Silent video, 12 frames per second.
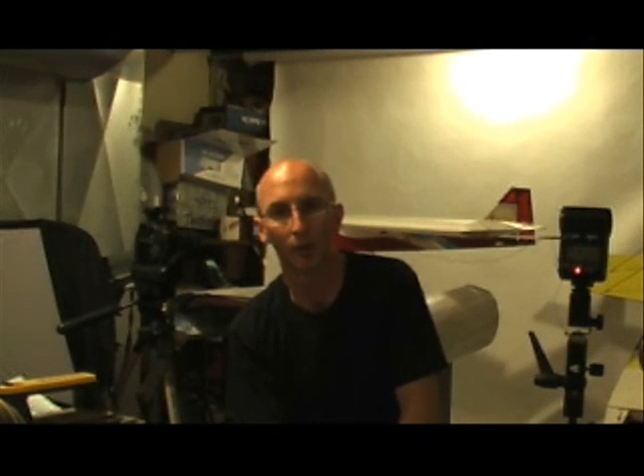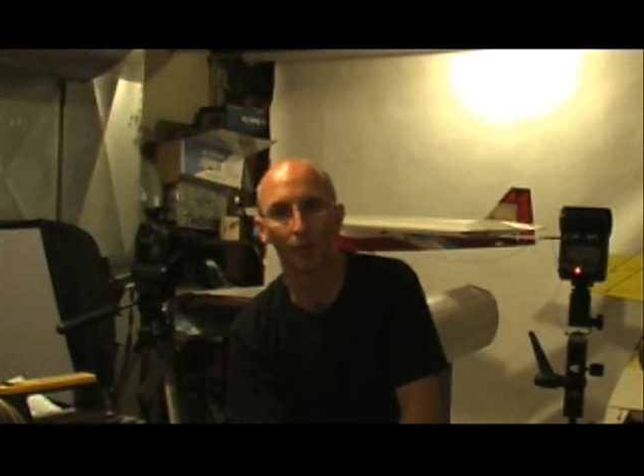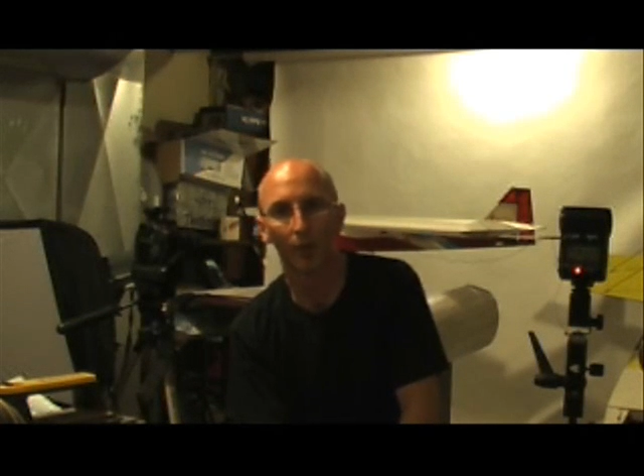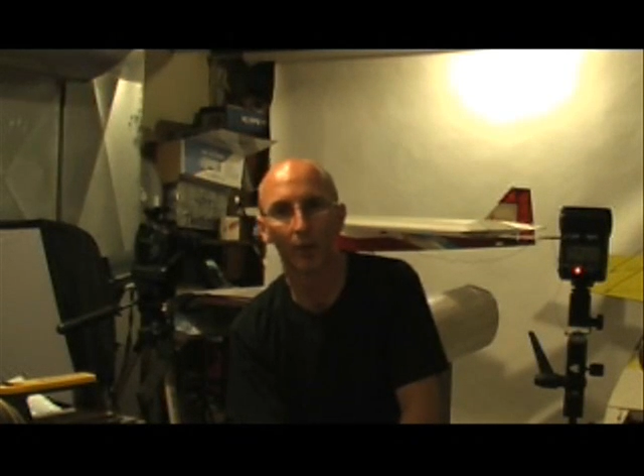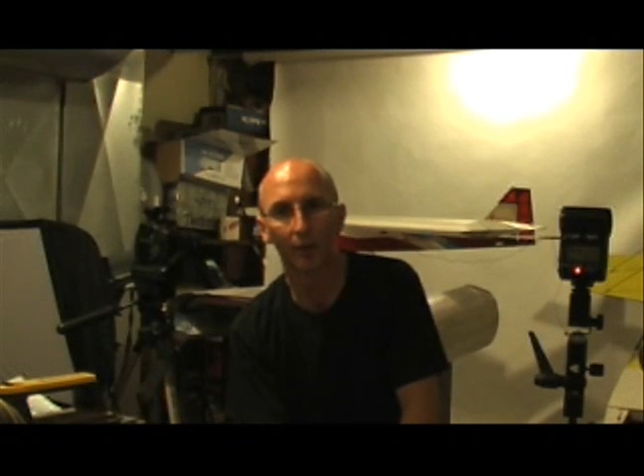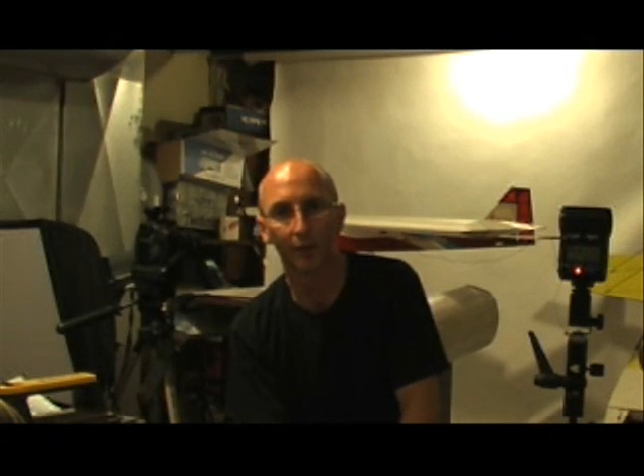
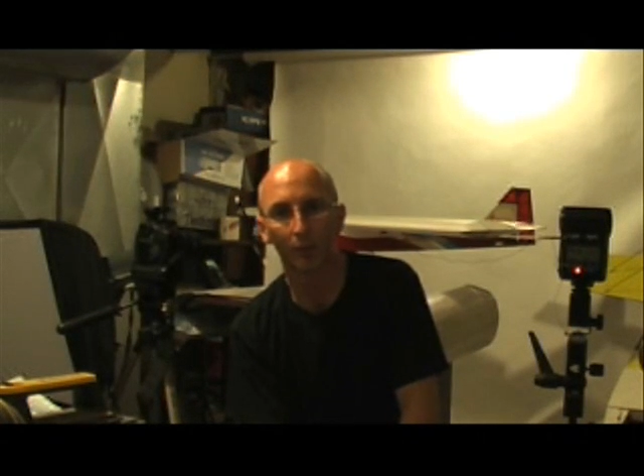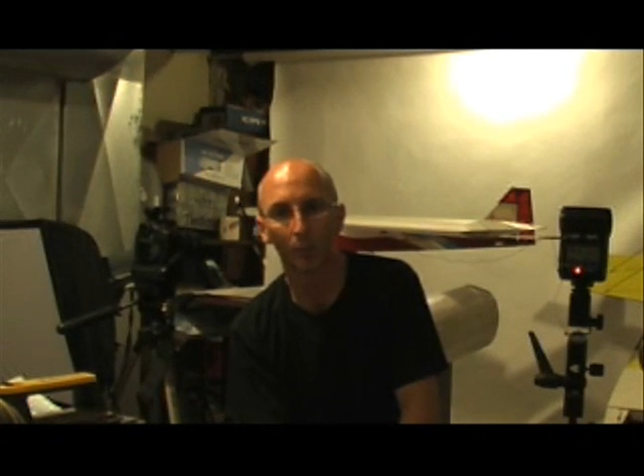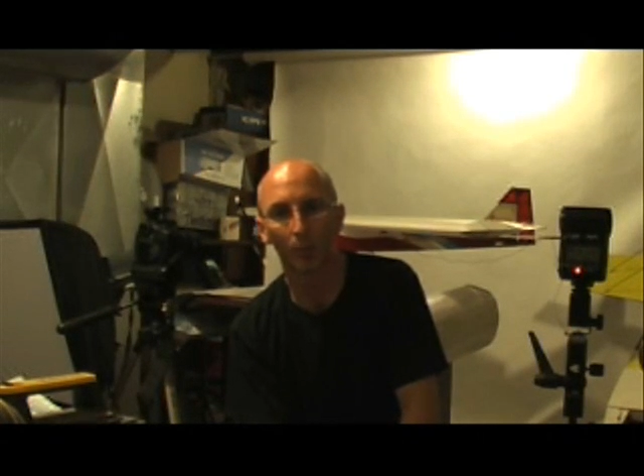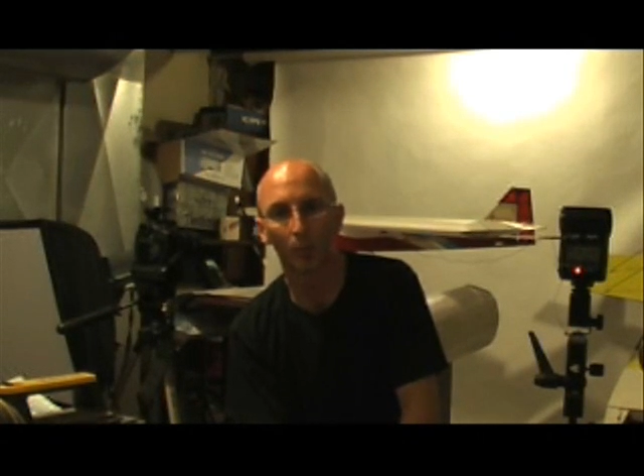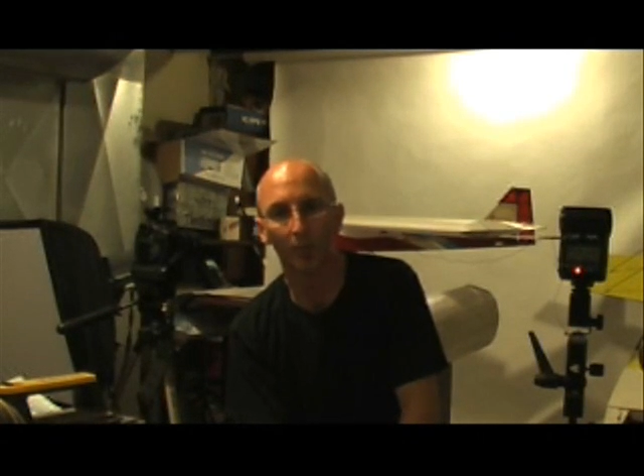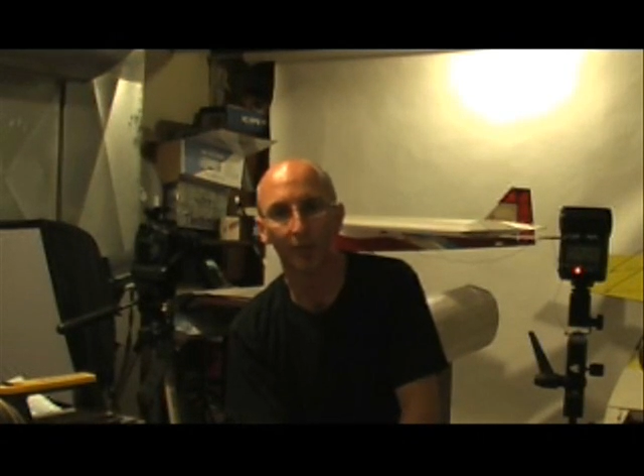very
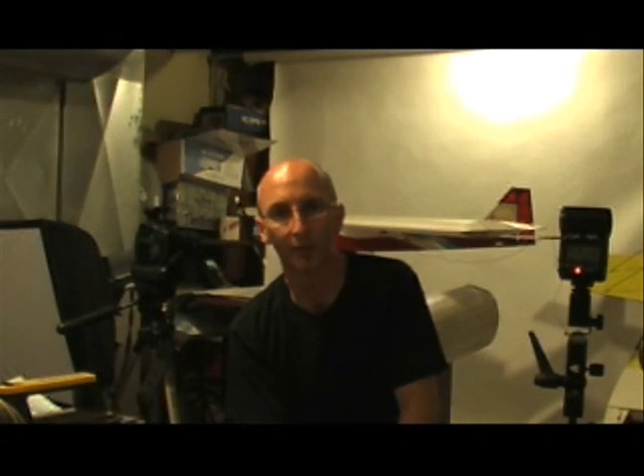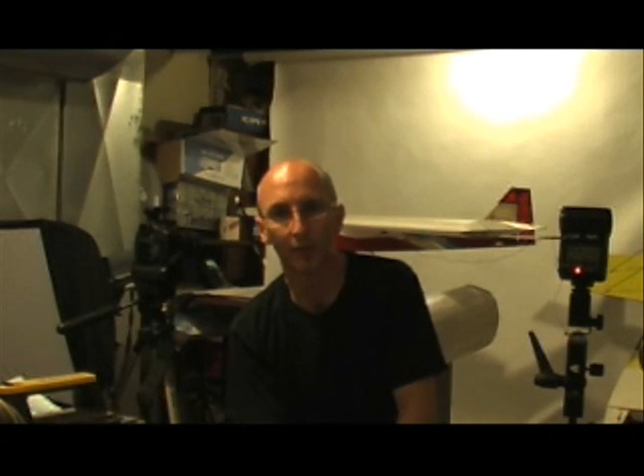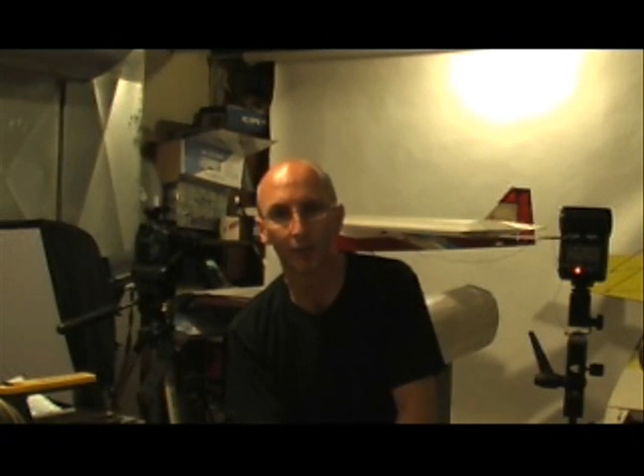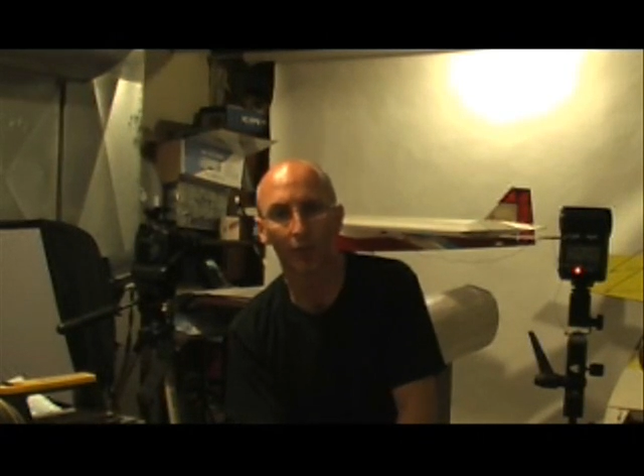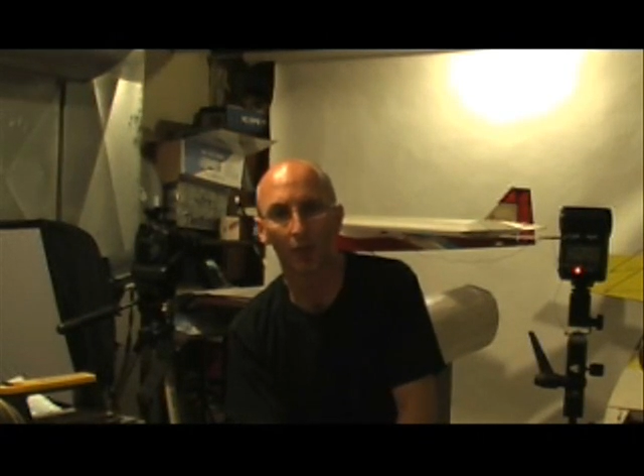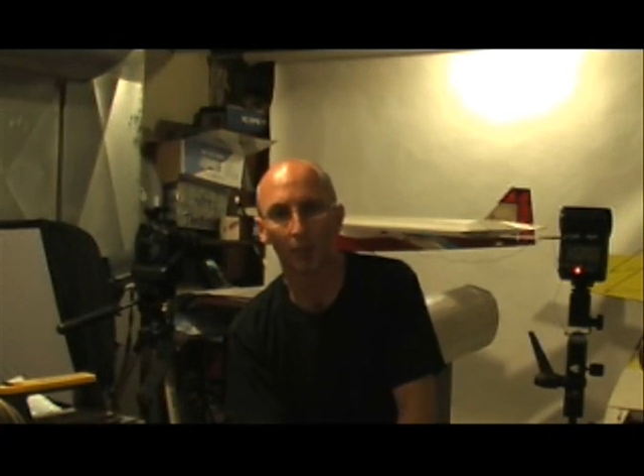simple basic
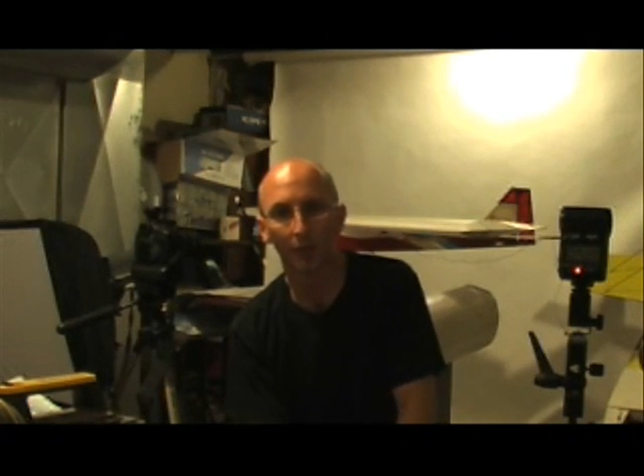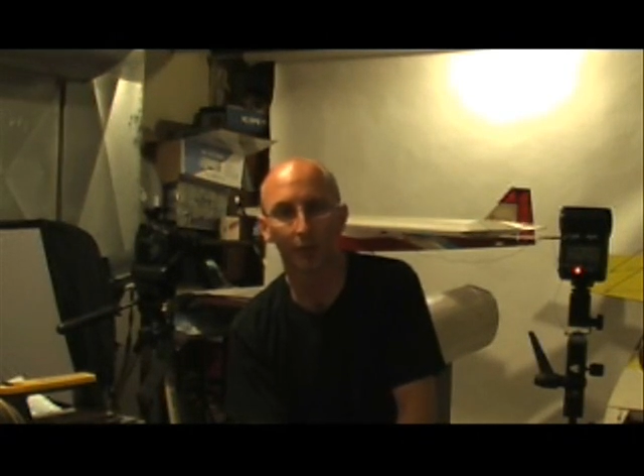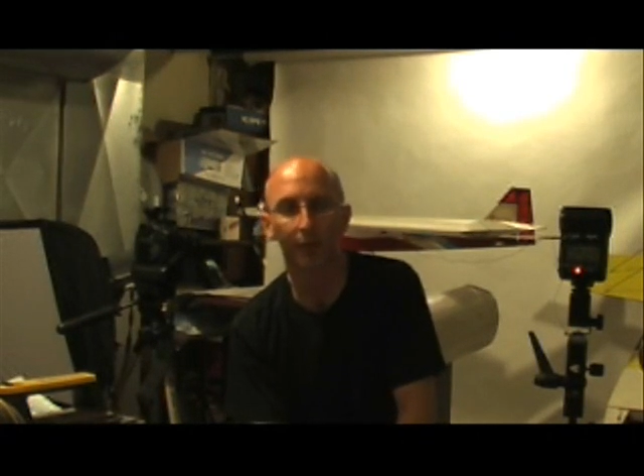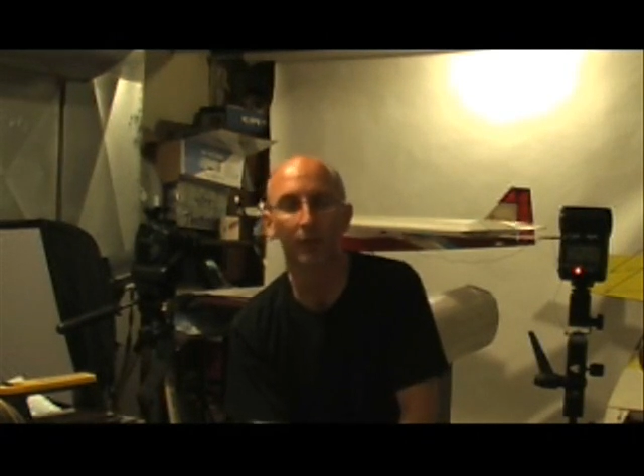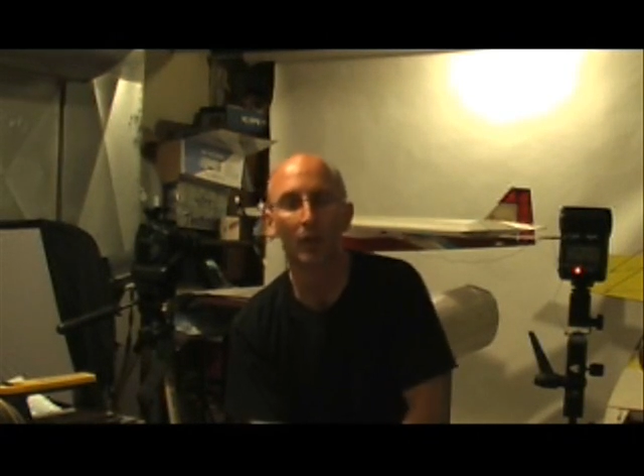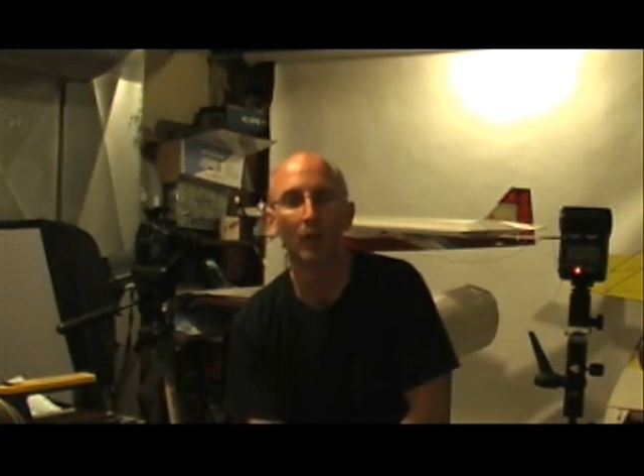
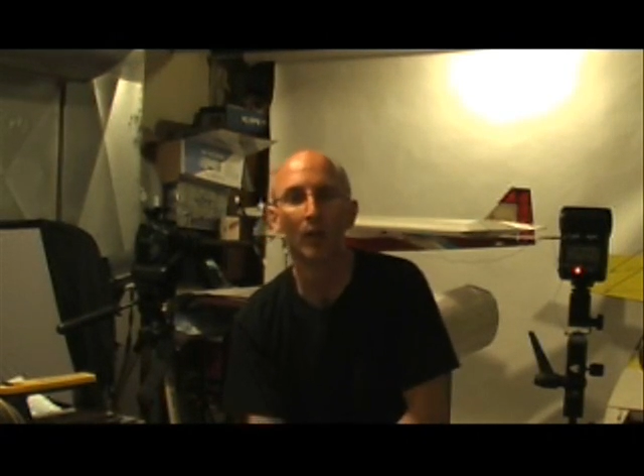assignments